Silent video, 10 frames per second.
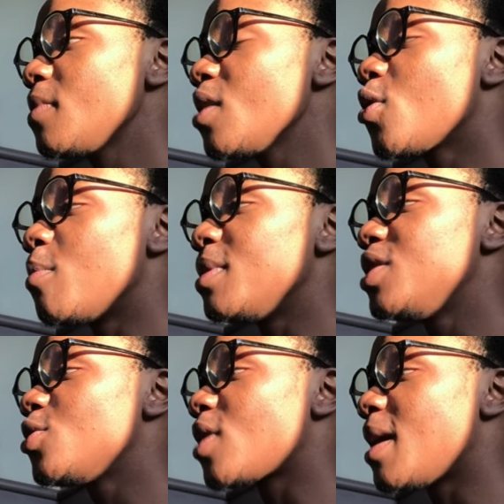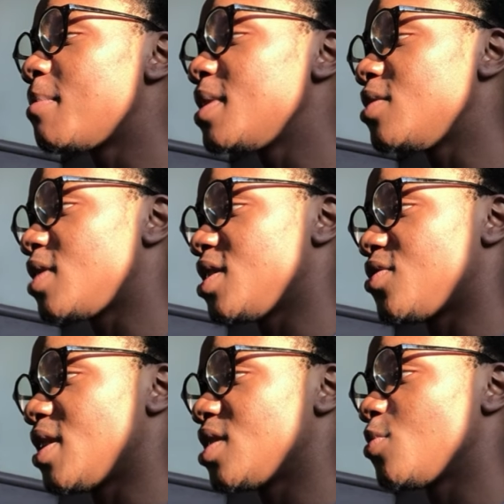Complete your company
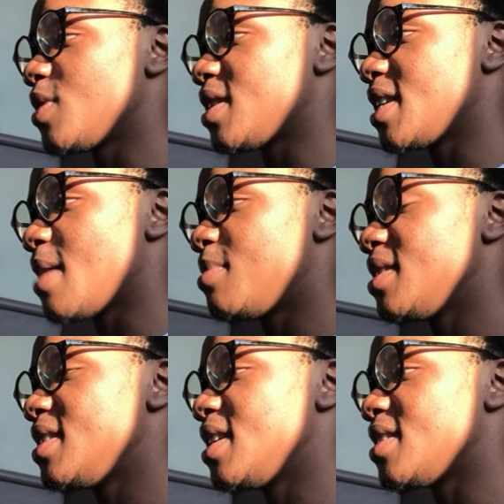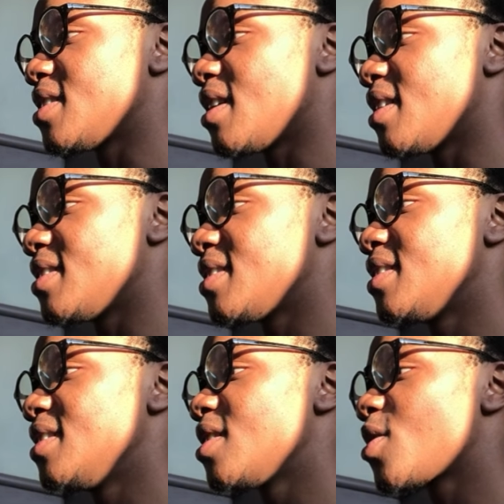registration with the CIPC and SARS.
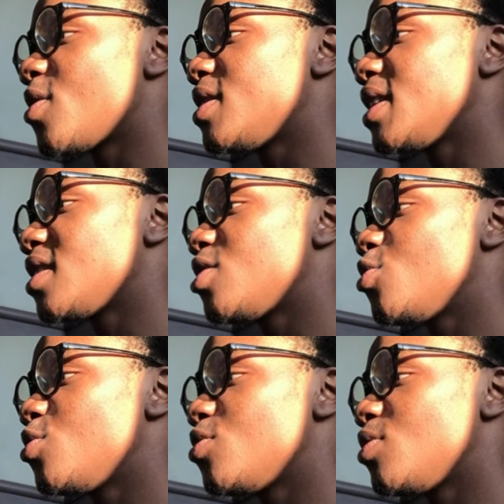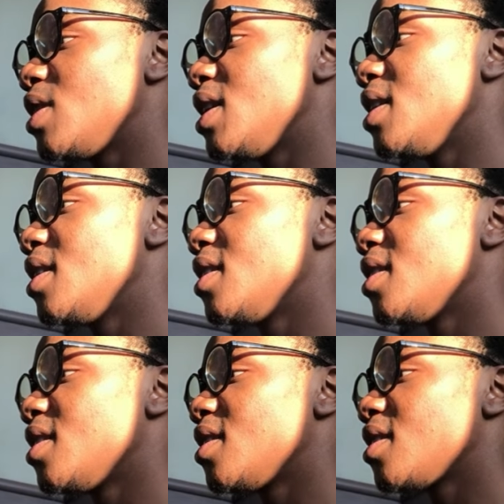Contact 2 to 3
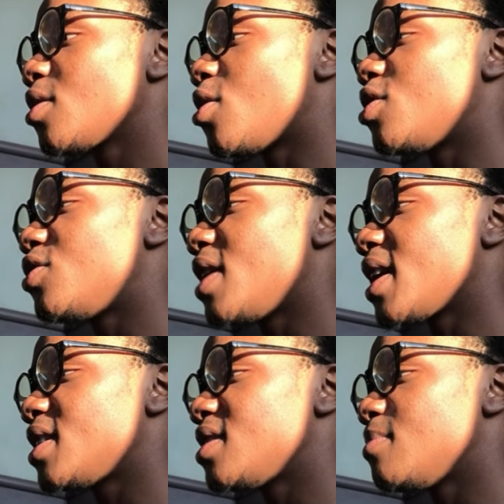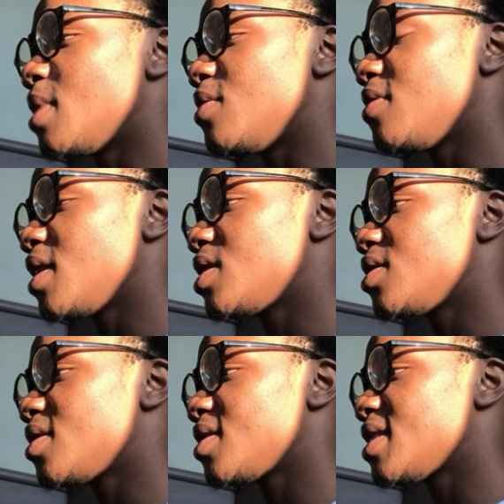contract
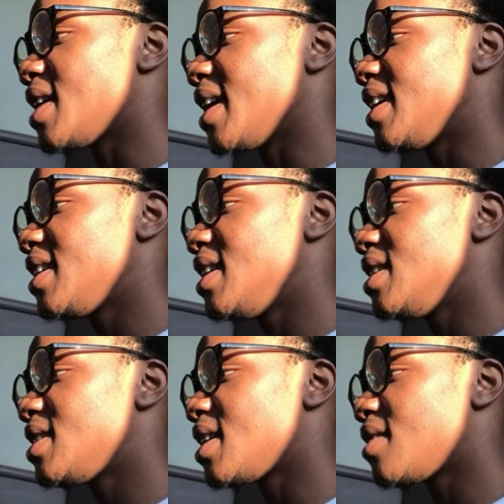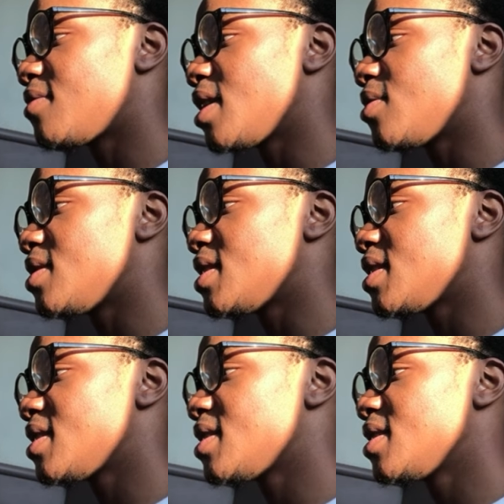manufacturers like Kita
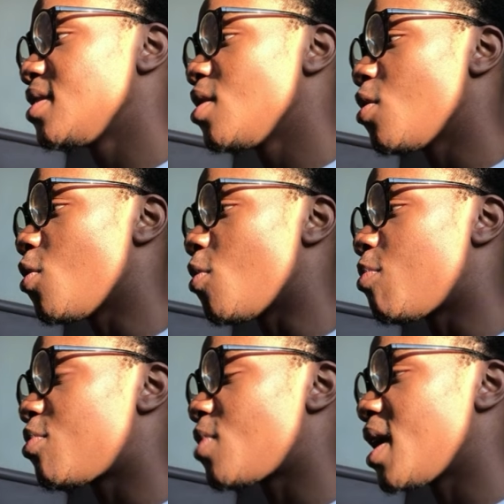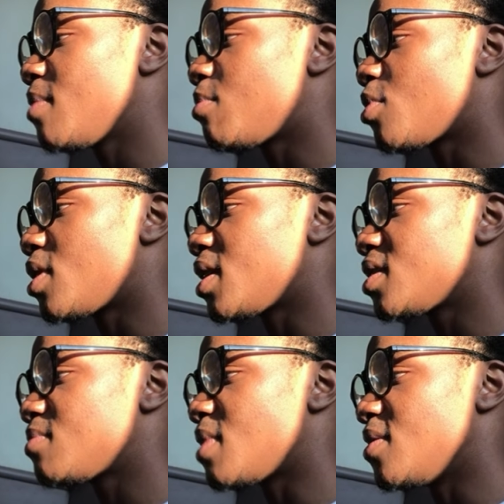Fragrances or Prime
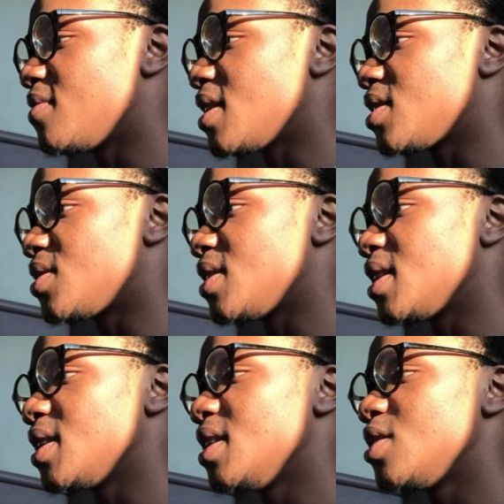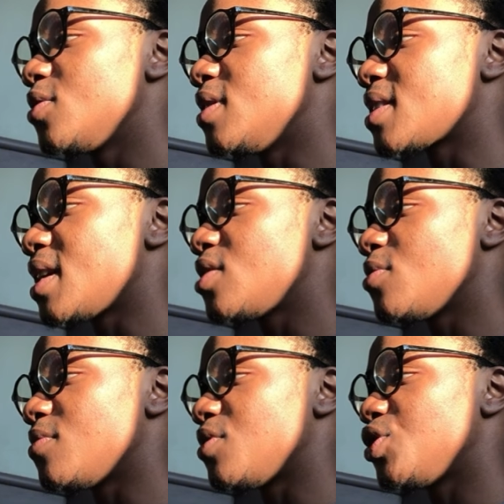Product Manufacturing to discuss
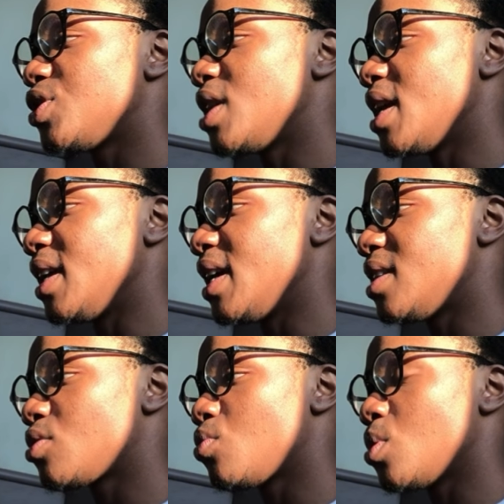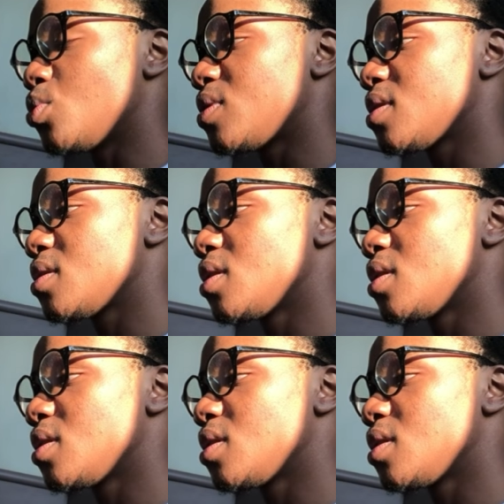your vision and get quotes.